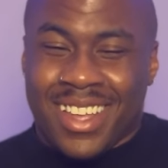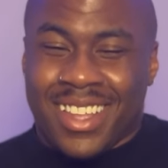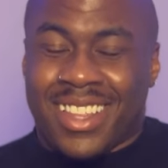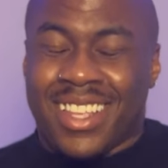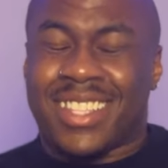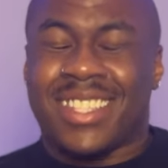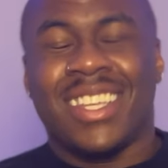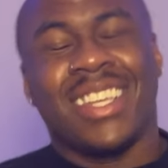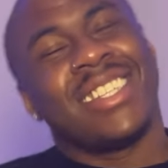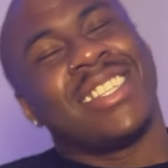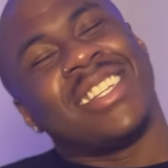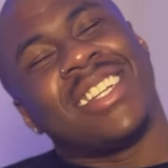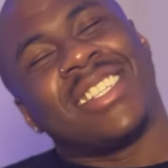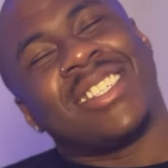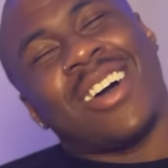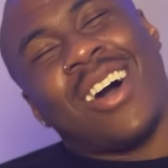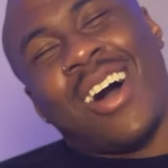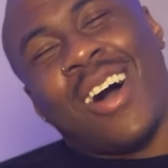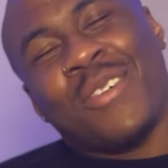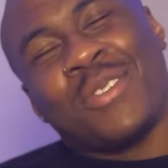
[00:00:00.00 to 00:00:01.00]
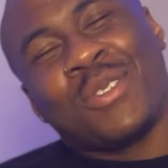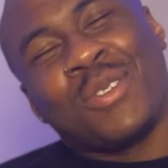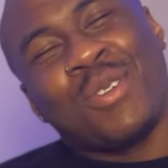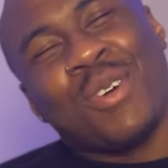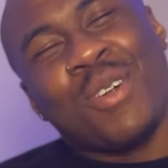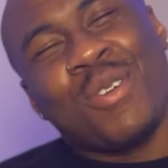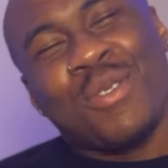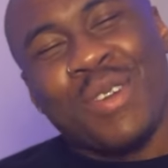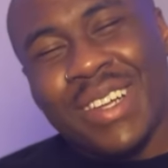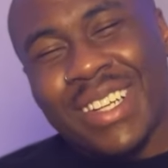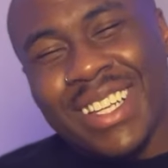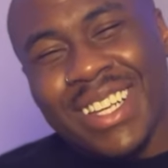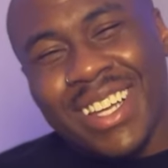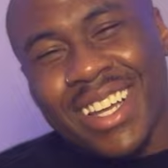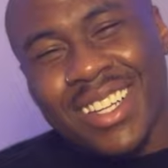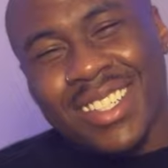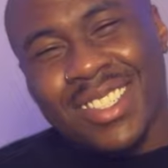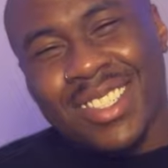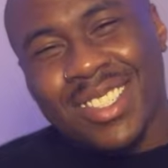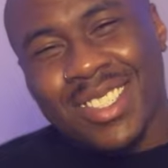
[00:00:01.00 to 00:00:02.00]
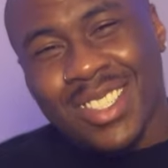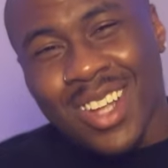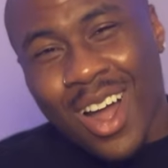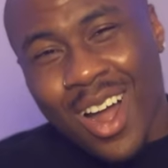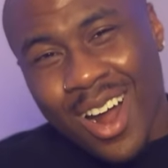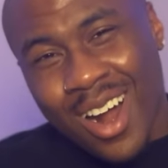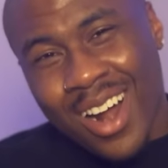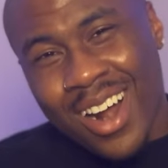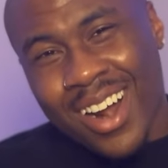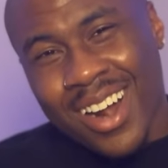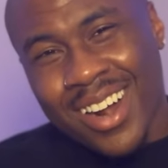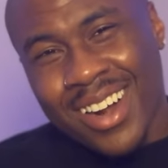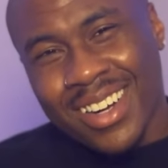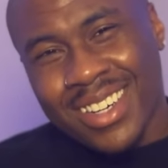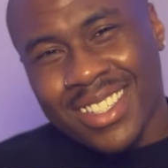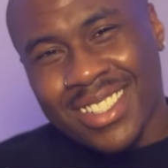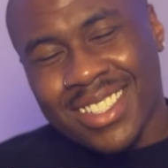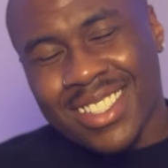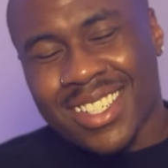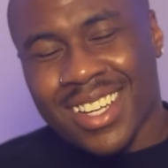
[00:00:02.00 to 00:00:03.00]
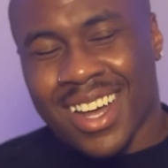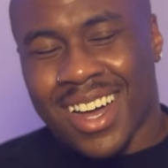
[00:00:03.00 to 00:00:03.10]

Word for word: the season is off to a really good start.